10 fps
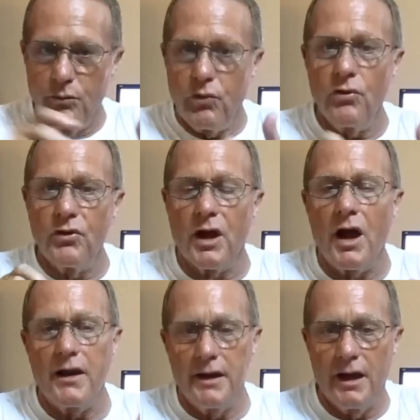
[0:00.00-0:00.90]
pull the
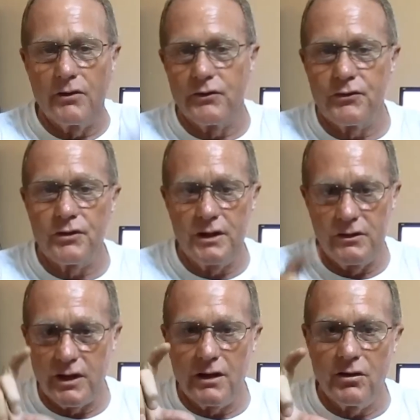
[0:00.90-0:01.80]
cotton out of the
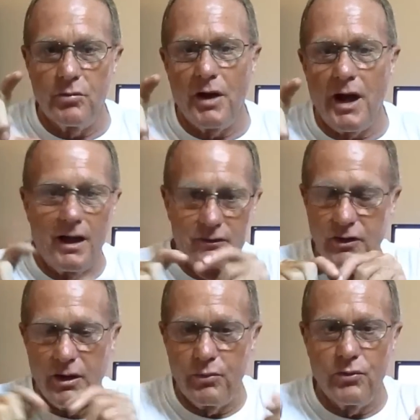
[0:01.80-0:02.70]
trees. They got little pods,
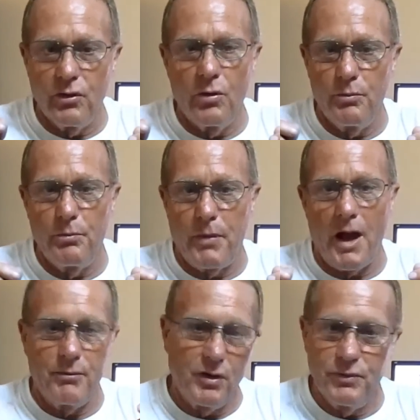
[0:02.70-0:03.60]
and they
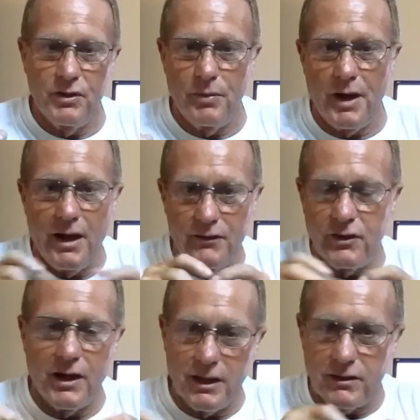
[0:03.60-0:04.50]
pop open the pods,
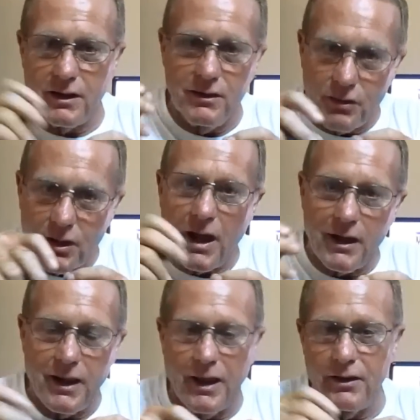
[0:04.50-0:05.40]
and they get the little
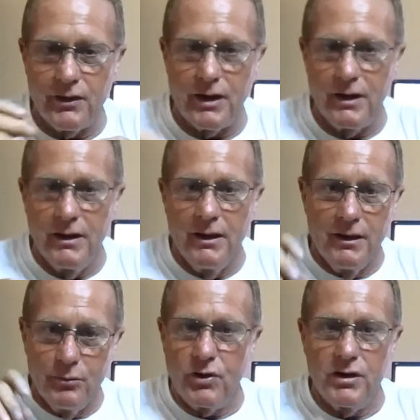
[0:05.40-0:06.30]
cotton out of there,
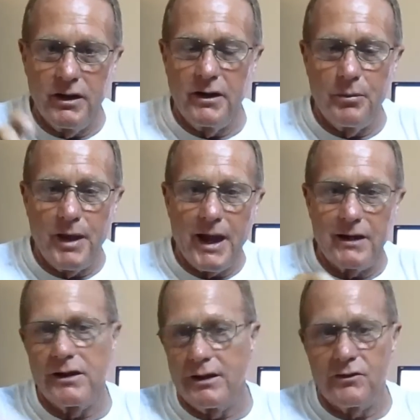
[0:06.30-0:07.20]
put it in the
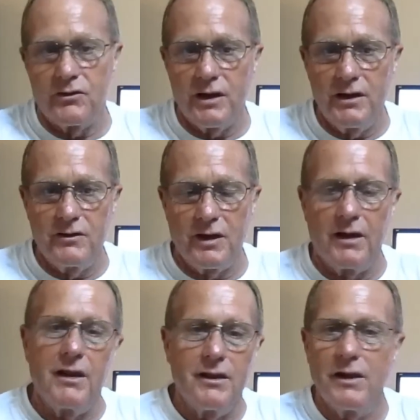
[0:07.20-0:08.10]
bag, take the seeds
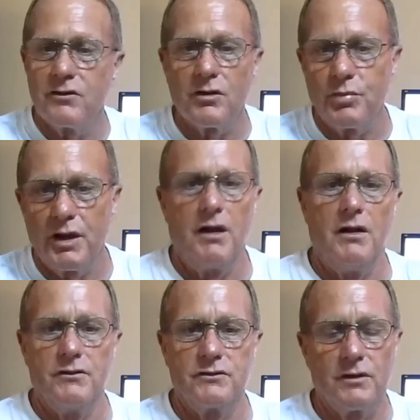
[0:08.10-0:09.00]
out, and that's their
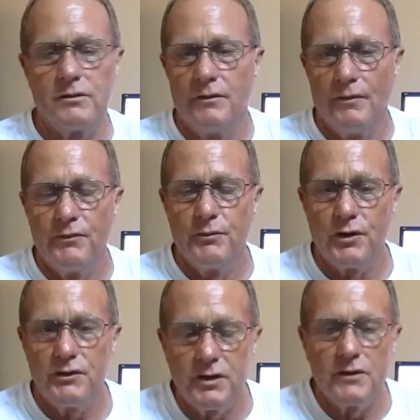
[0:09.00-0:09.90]
pillows. So
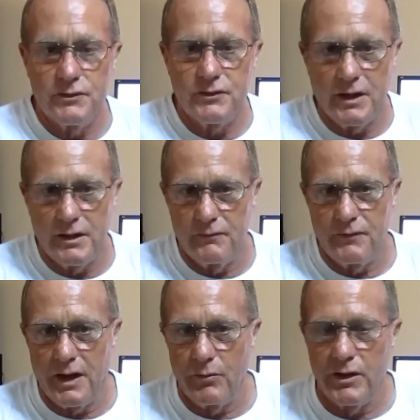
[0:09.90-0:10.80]
pretty self-sustaining
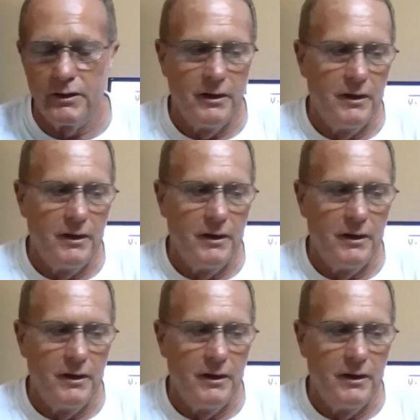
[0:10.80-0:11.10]
family.